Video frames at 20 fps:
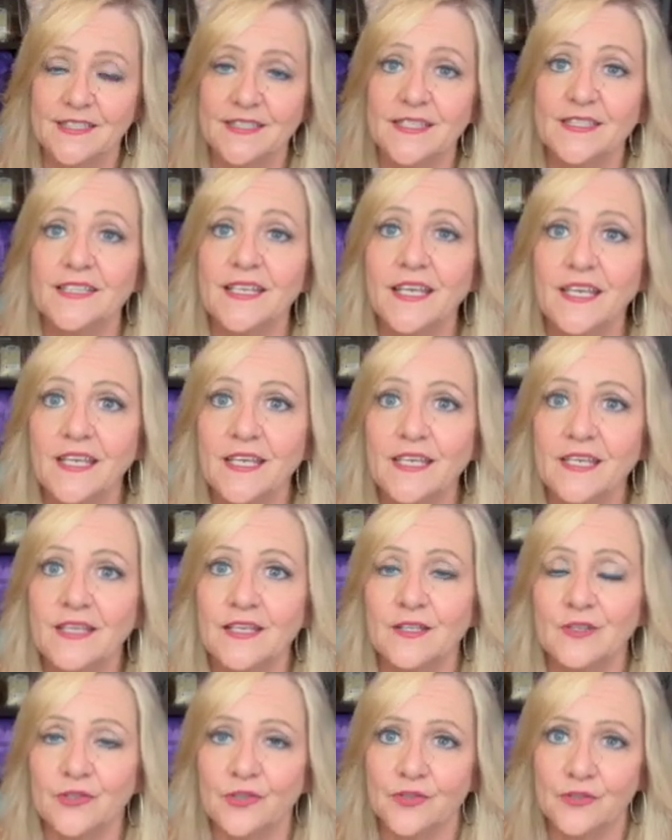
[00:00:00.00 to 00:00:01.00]

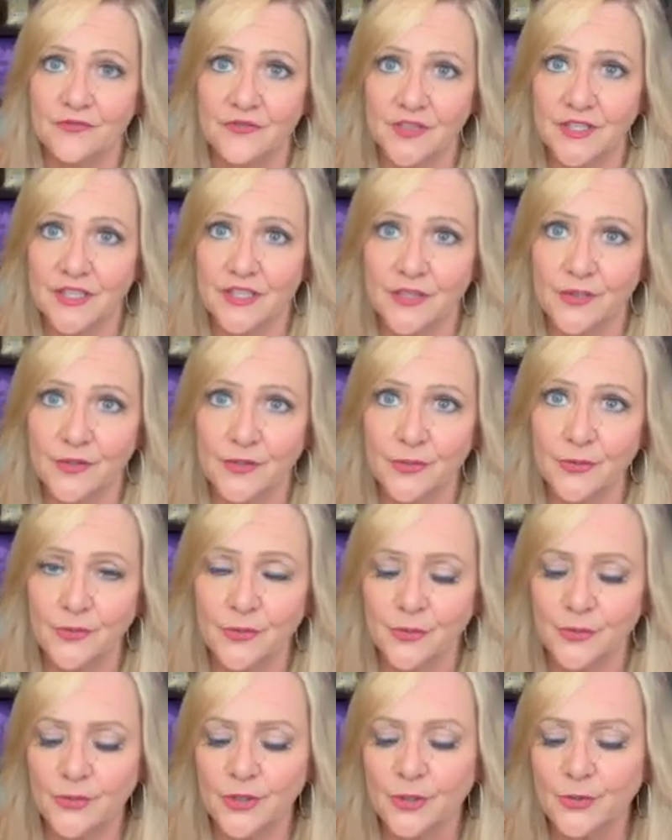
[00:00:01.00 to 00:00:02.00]
Today in our
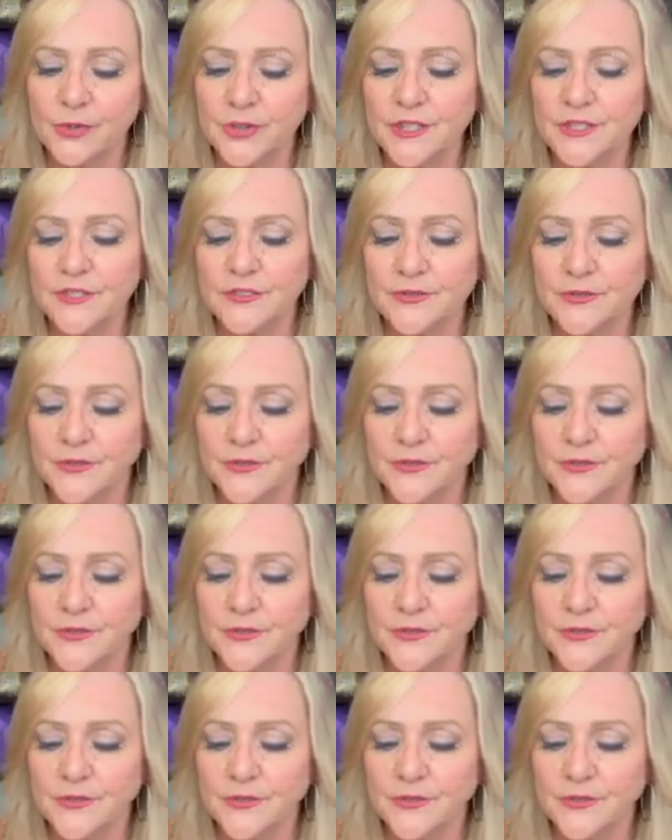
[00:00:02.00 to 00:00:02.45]
video, we're going to